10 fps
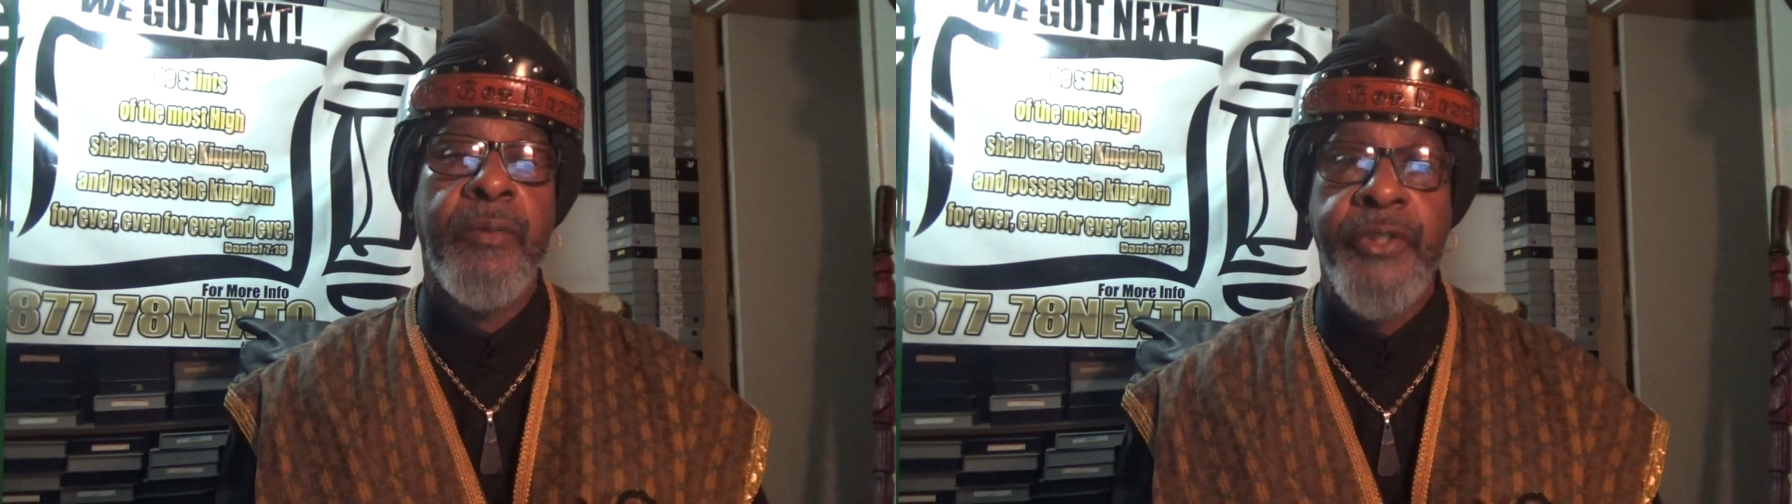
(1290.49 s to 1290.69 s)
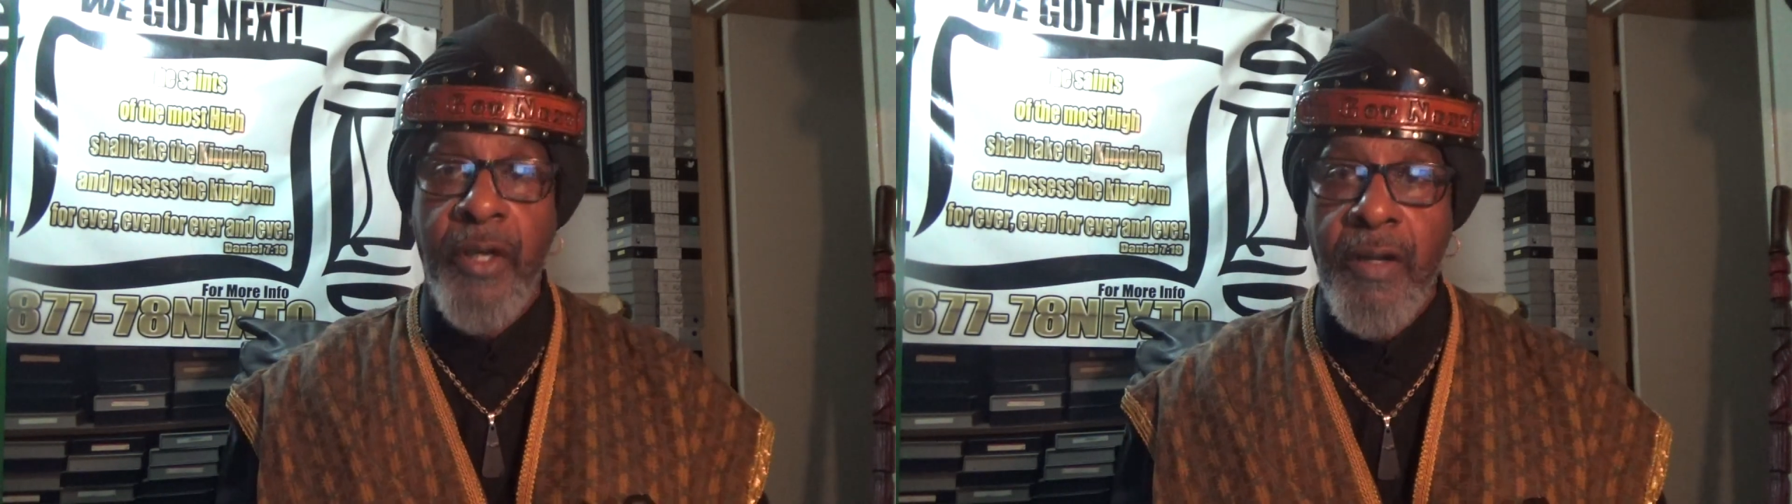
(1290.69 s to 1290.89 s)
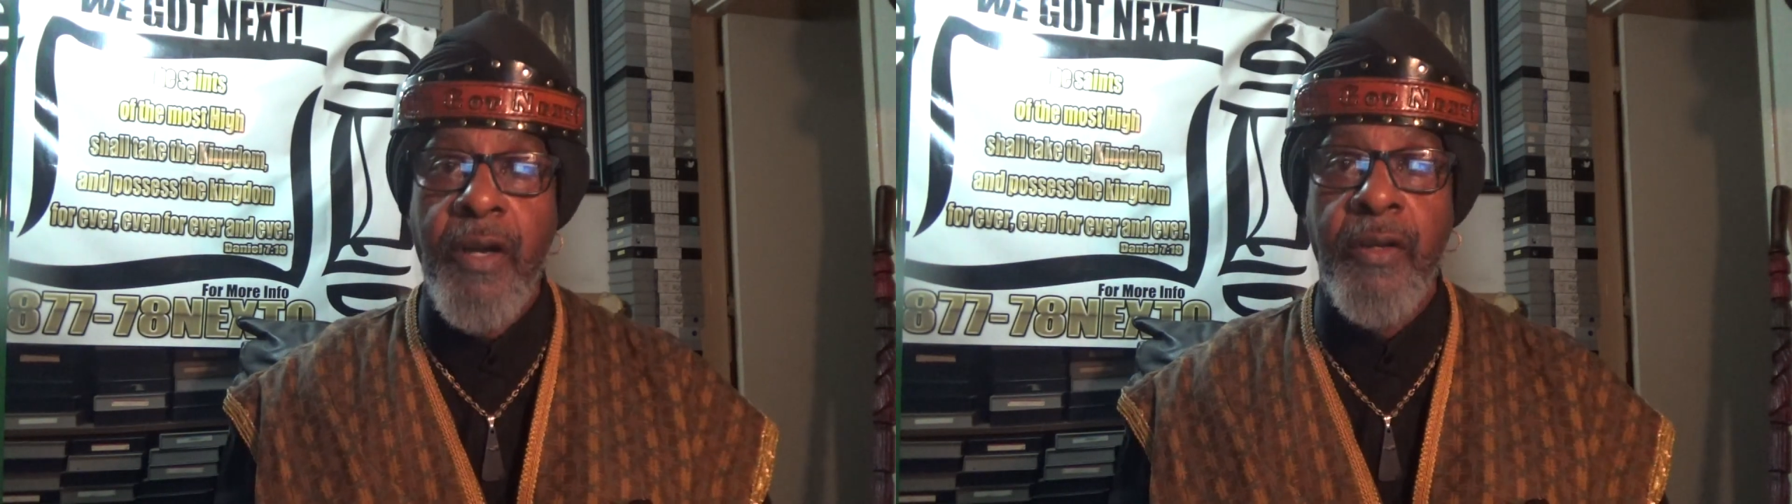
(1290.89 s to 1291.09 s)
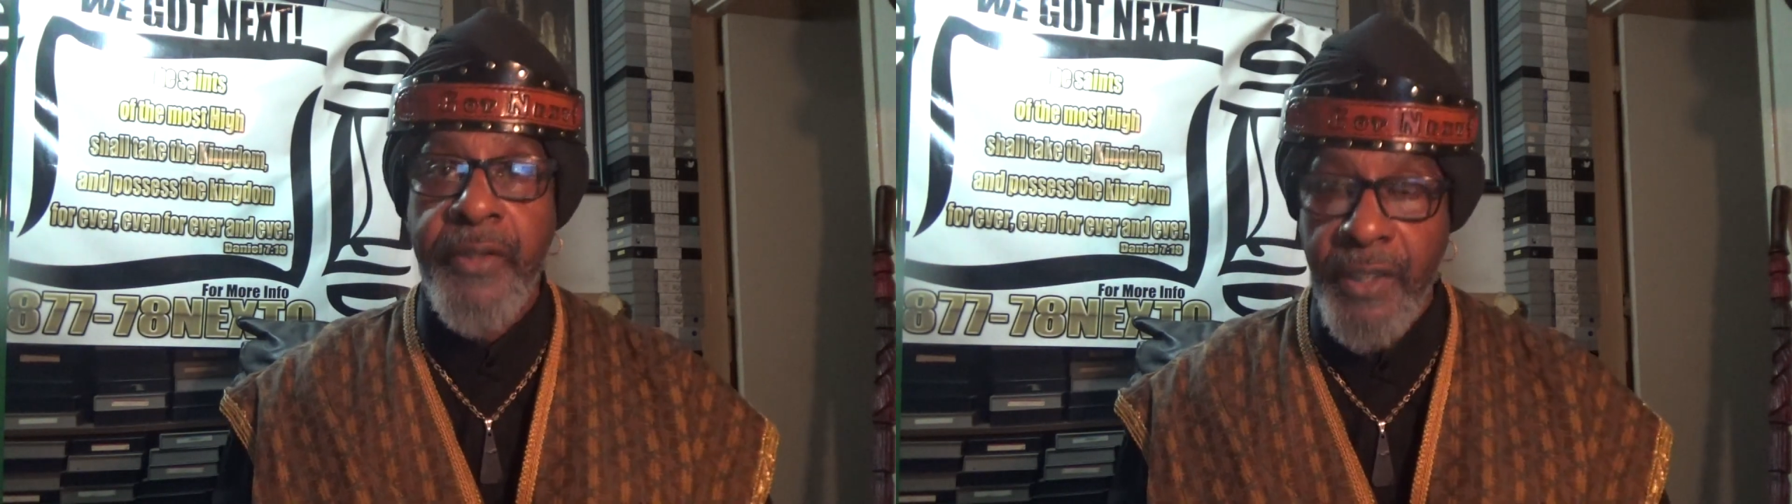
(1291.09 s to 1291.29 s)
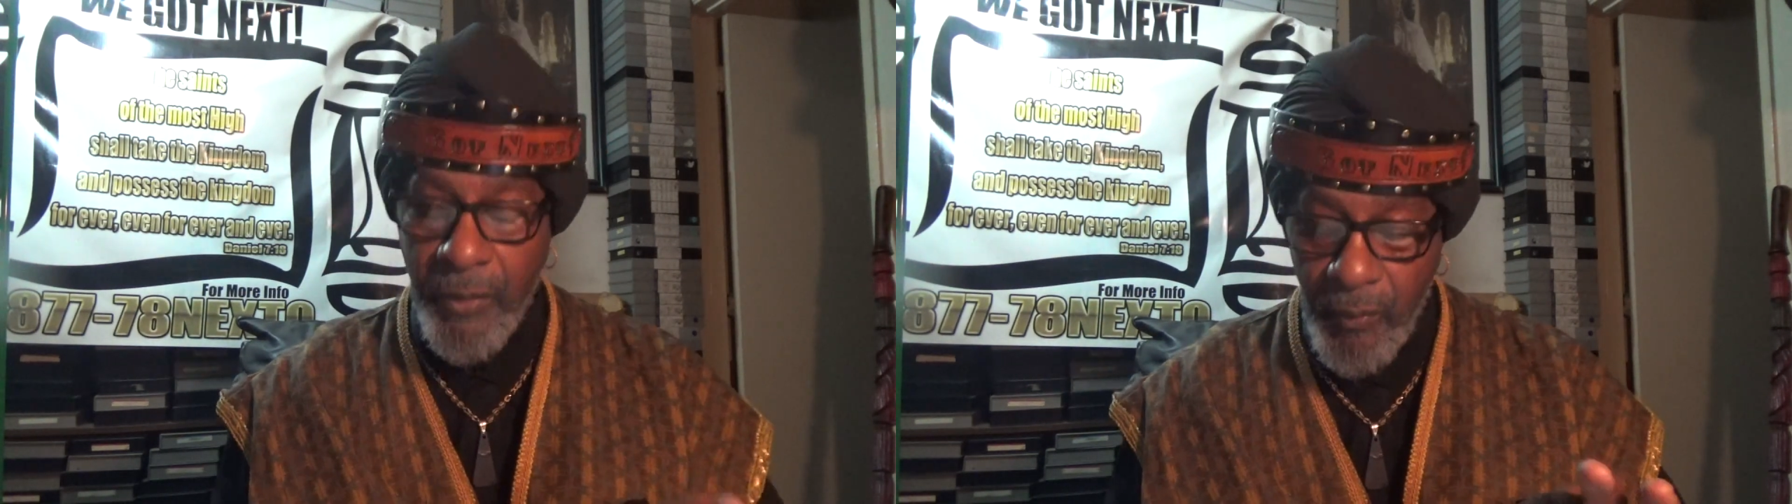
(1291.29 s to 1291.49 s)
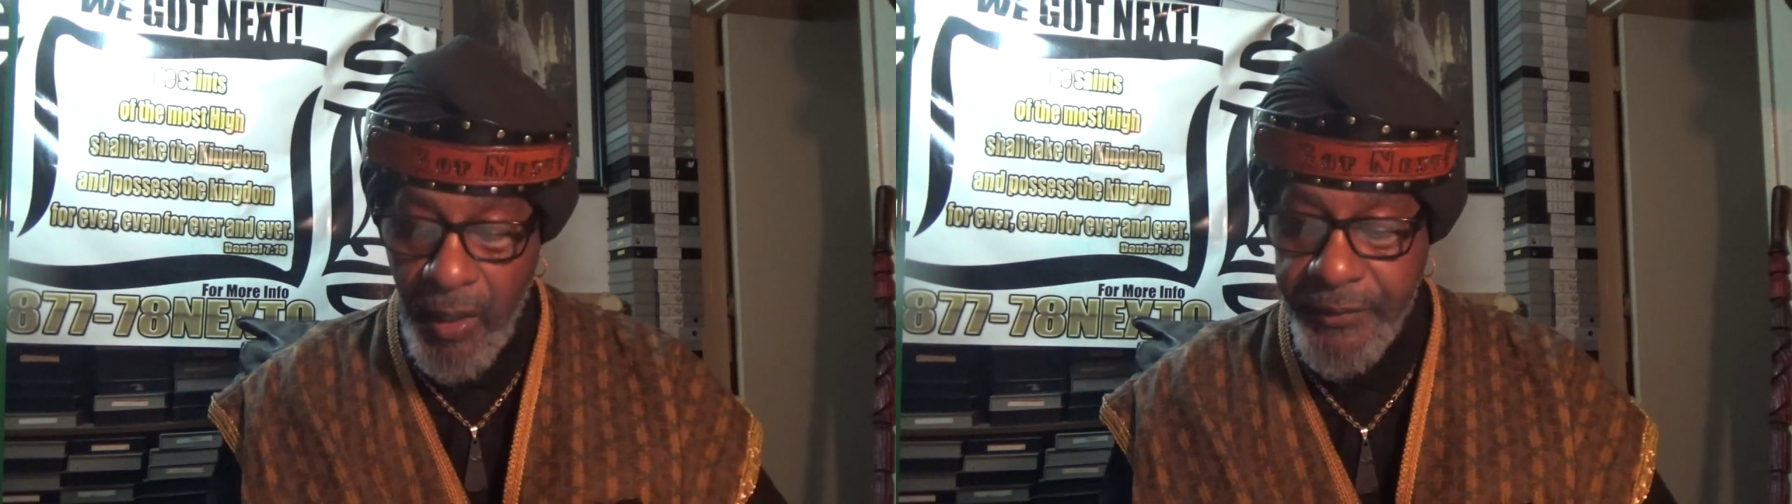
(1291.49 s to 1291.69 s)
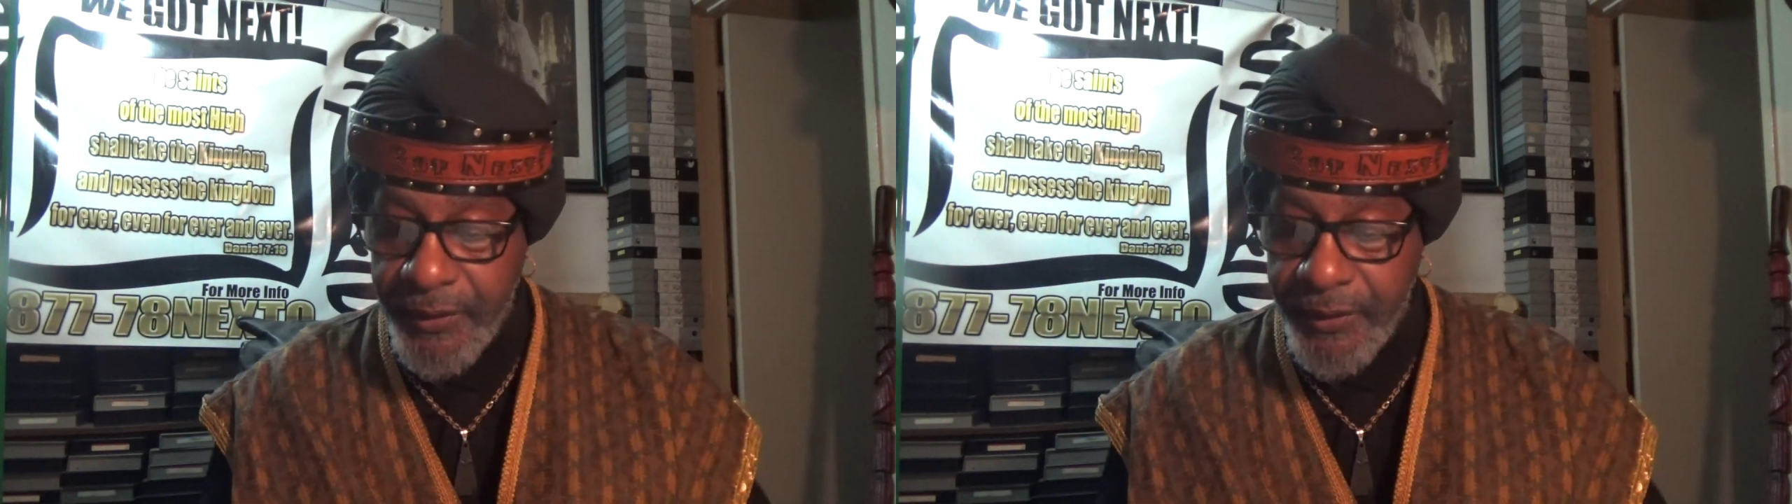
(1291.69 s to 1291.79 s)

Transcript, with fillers: when y'all call on L O Y